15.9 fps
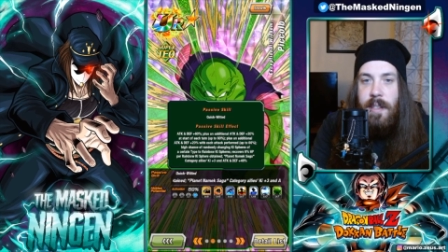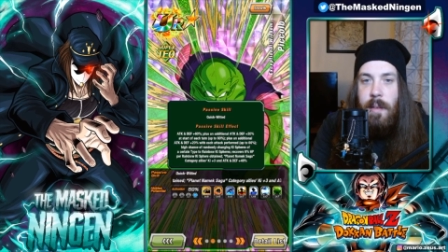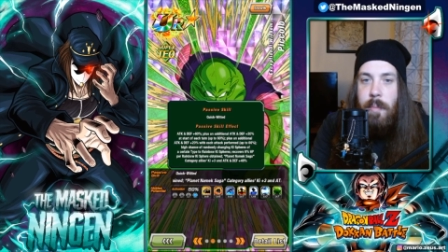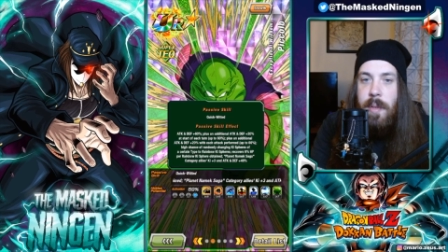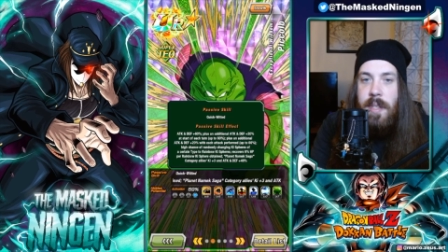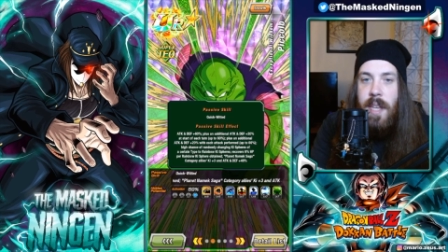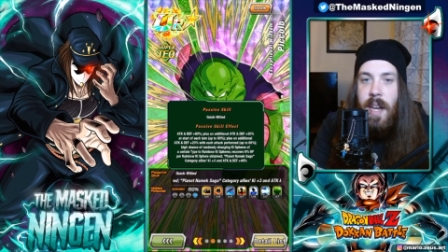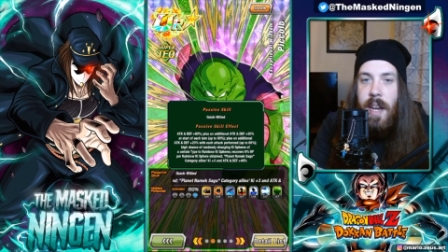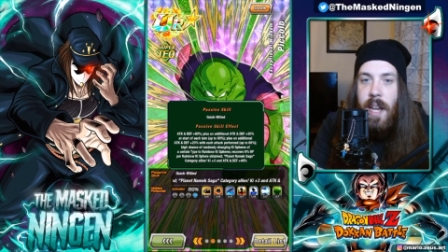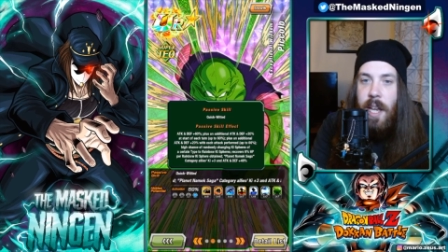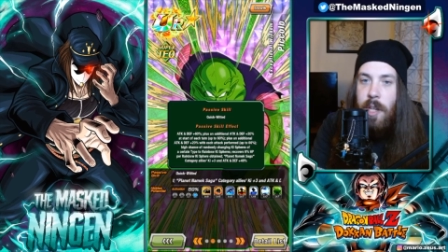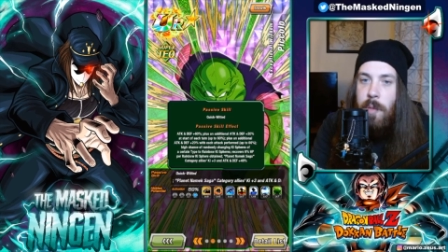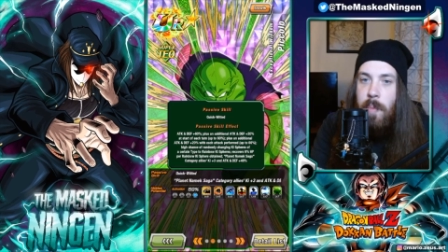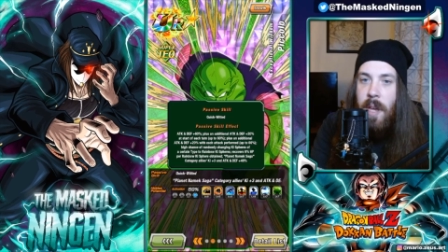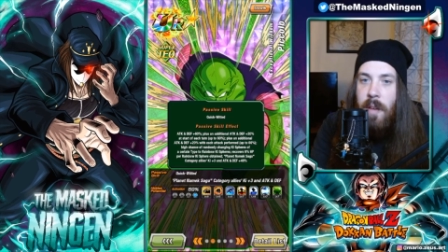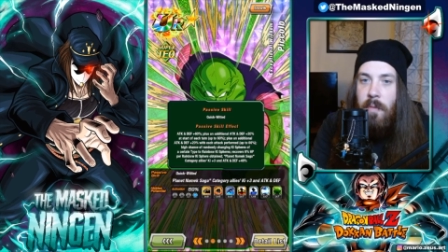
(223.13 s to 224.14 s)

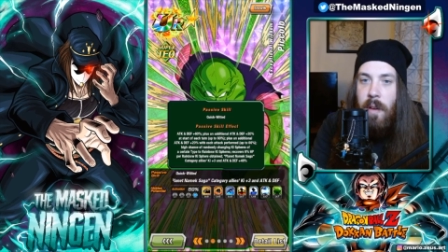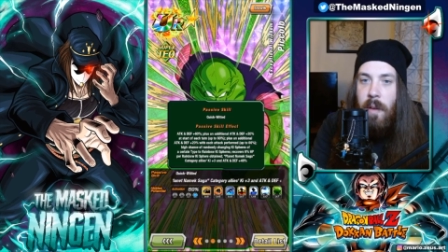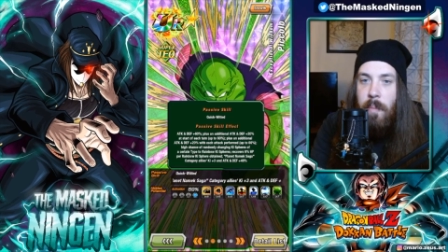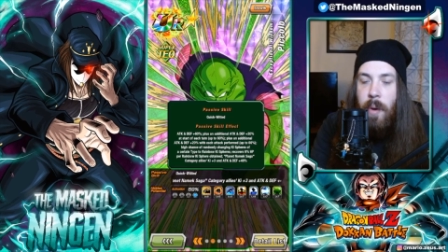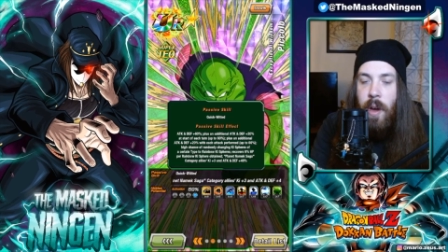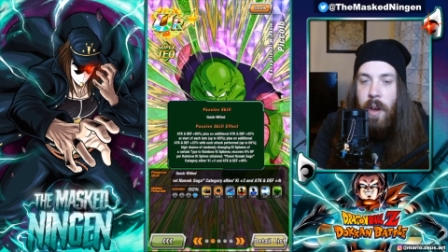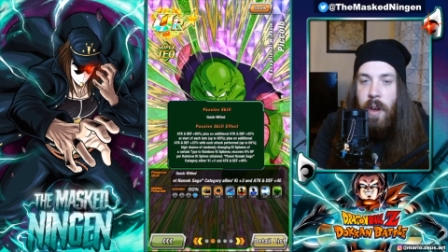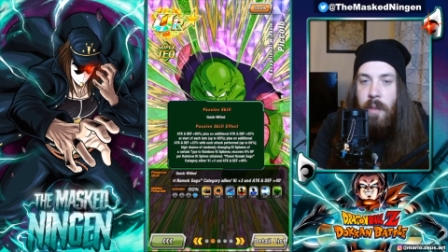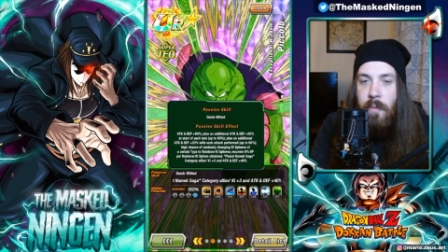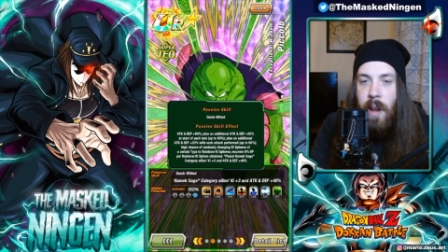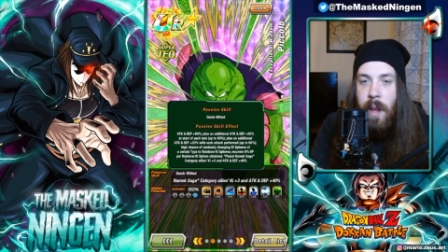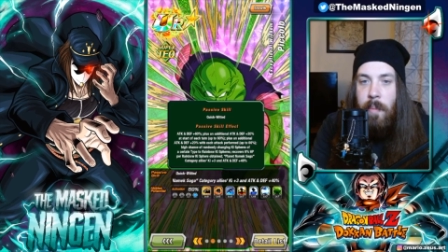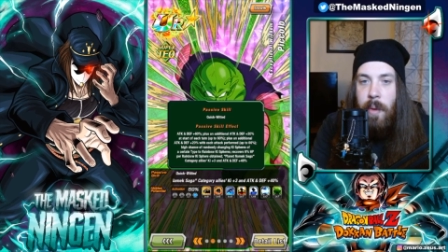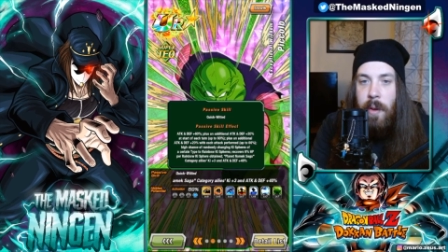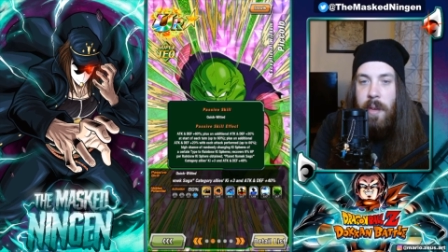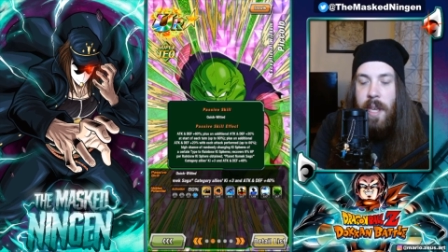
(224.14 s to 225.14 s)
HP per
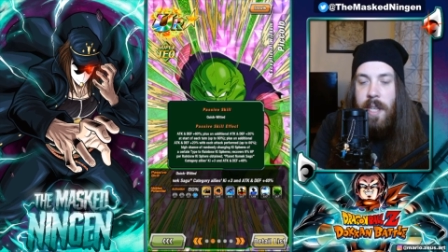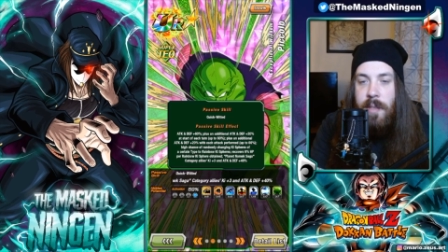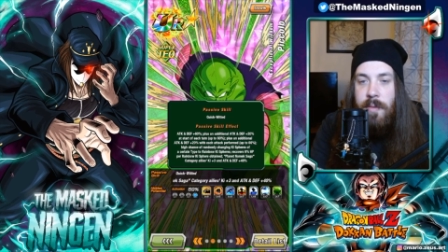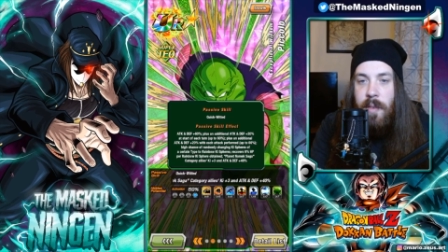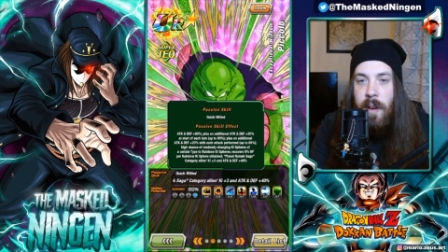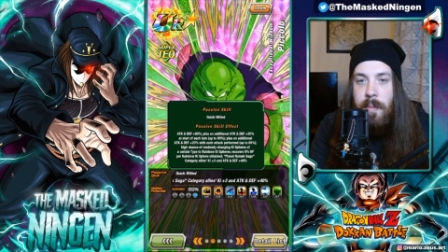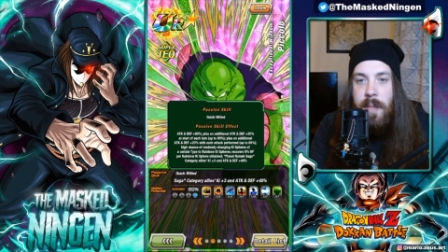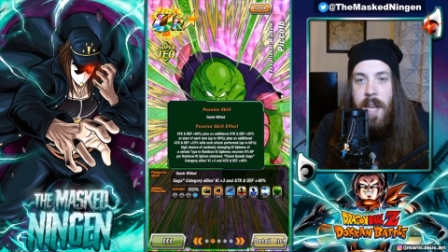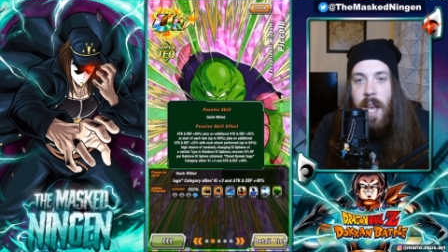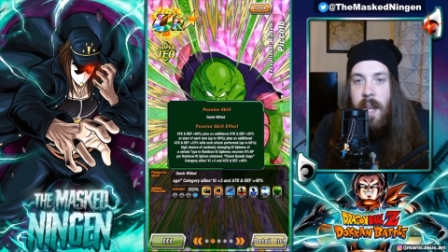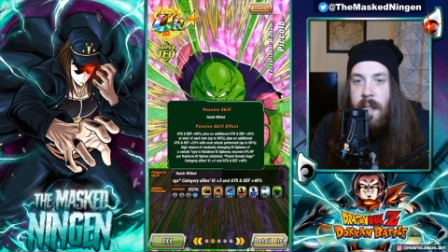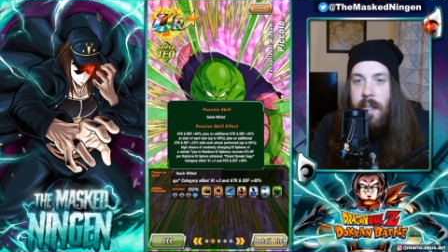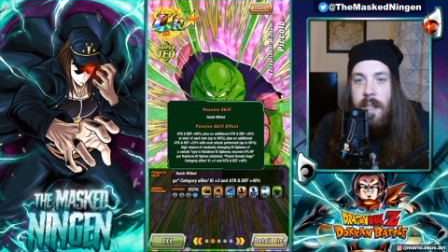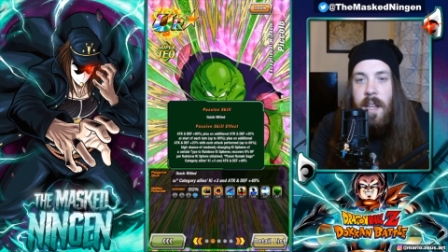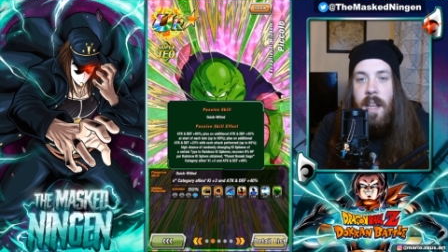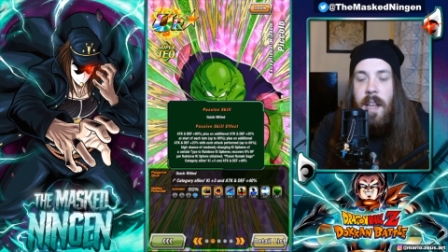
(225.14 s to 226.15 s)
rainbow key sphere
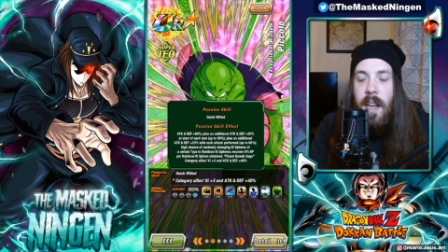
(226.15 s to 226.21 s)
obtained.